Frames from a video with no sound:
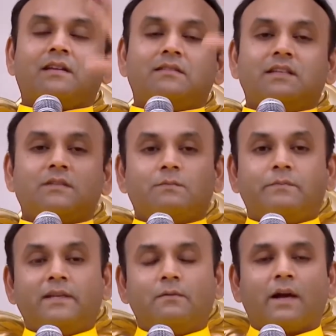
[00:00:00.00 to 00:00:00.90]
He sees
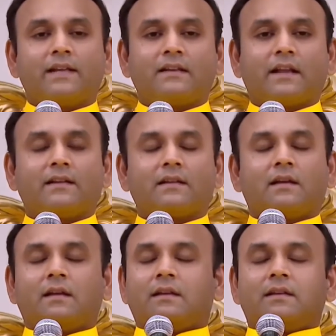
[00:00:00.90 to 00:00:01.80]
big white light.
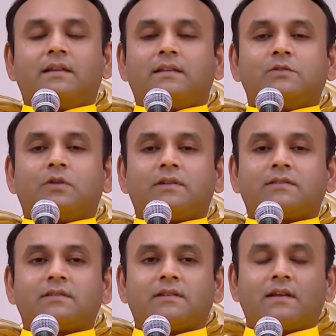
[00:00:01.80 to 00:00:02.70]
He enjoys.